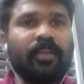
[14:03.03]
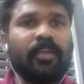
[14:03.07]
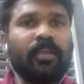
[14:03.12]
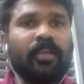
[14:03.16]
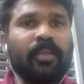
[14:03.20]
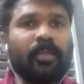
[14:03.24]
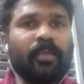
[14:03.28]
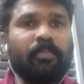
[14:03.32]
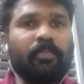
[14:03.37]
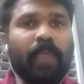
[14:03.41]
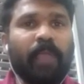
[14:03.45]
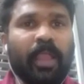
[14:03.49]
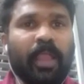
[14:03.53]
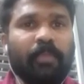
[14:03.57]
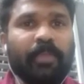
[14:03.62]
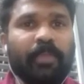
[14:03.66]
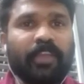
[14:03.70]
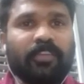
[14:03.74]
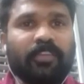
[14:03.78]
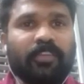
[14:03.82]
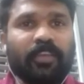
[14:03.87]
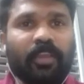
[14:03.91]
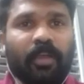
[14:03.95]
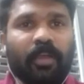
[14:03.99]
by
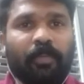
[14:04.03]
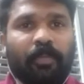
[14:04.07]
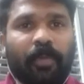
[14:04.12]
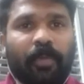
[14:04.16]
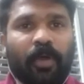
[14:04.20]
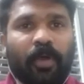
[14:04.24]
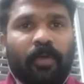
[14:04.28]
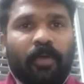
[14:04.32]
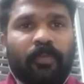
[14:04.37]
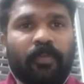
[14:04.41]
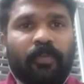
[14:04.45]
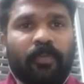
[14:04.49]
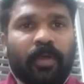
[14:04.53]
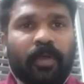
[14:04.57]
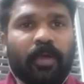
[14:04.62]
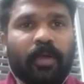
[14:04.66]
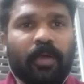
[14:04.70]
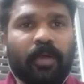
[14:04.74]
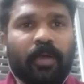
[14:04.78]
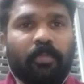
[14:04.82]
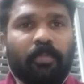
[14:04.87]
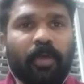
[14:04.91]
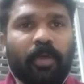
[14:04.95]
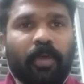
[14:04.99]
mixing up of
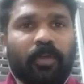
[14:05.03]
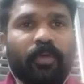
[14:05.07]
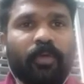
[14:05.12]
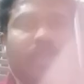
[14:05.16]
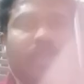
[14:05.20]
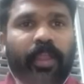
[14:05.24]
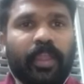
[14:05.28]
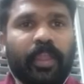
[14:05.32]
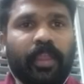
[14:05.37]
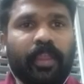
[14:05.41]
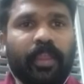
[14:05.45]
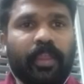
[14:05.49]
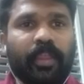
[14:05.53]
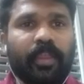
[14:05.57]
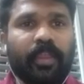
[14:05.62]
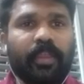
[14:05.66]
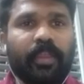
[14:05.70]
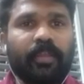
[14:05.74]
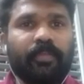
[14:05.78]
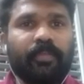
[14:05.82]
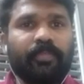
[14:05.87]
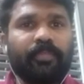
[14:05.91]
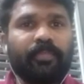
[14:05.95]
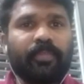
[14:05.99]
mercury,
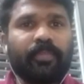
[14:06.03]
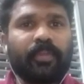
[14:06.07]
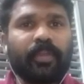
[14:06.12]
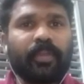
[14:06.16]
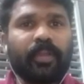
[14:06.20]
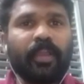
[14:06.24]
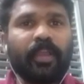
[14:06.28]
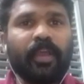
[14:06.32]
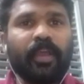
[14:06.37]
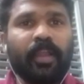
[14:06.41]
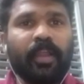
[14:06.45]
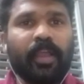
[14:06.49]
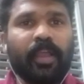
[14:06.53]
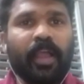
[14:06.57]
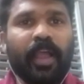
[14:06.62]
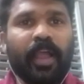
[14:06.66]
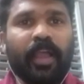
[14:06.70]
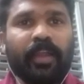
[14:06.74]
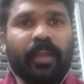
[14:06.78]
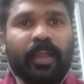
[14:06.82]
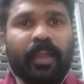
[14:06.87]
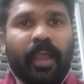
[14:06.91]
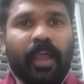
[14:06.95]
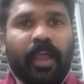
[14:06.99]
clear,
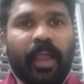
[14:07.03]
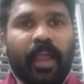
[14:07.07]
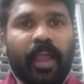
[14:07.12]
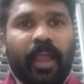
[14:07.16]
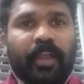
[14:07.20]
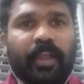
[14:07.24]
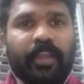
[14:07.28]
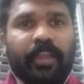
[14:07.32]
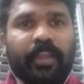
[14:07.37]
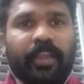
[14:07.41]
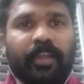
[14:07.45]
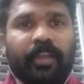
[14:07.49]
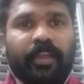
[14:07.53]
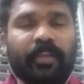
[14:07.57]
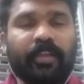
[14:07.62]
and iodine.